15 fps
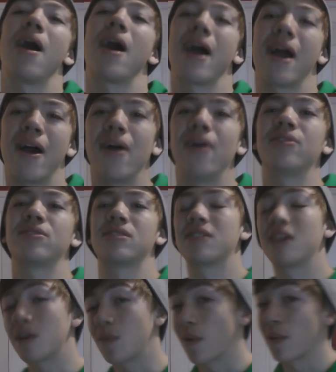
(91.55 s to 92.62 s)
my house
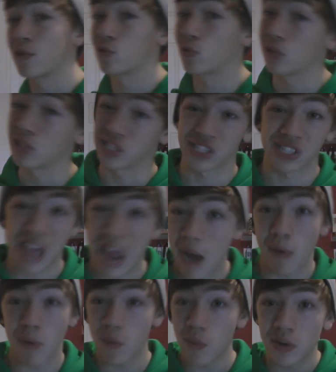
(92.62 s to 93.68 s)
into like one of those really
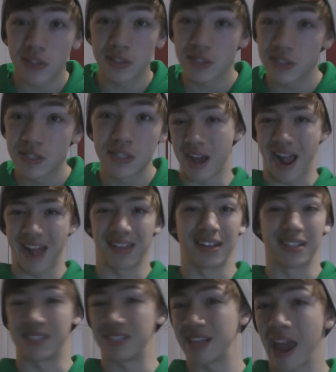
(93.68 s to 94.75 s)
scary ones and
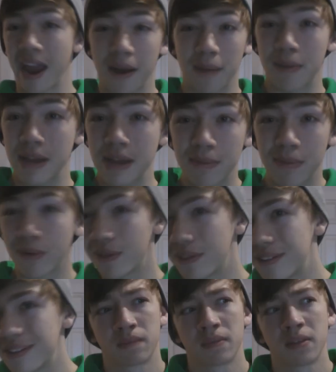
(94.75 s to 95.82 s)
like scare
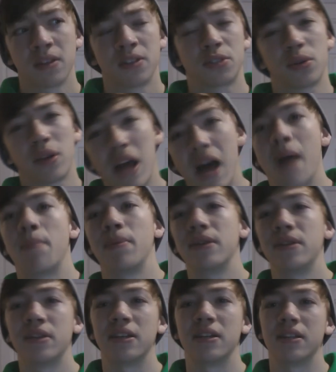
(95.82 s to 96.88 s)
people. So what
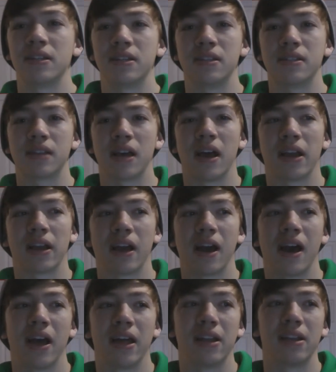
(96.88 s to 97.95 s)
happened is I
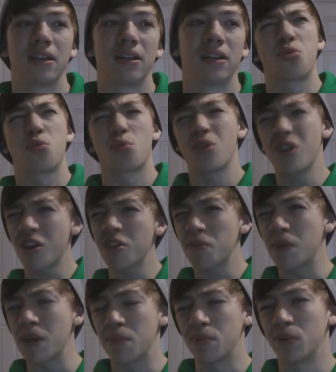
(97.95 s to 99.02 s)
got three other
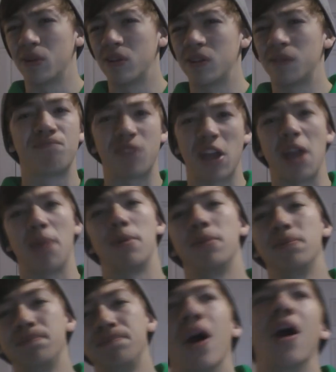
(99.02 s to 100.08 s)
people,
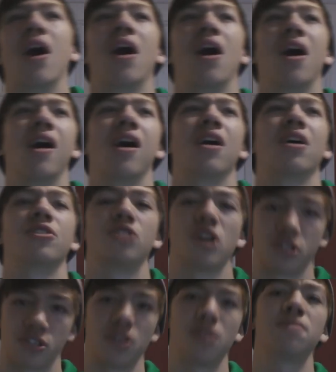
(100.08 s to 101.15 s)
Damon, uh,
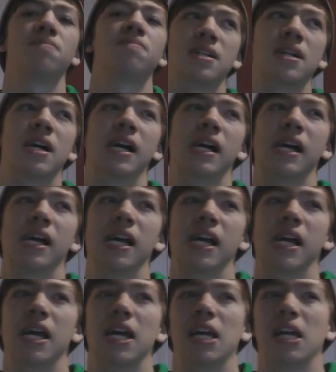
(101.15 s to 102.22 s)
Justin,
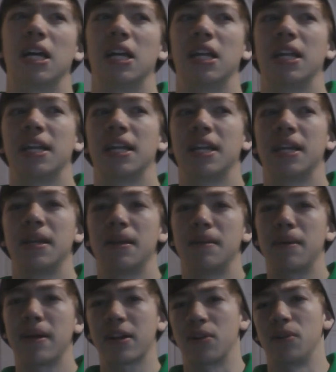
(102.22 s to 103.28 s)

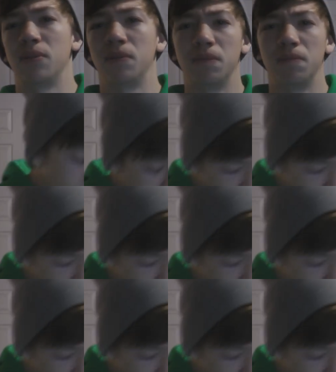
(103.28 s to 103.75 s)
and Michael.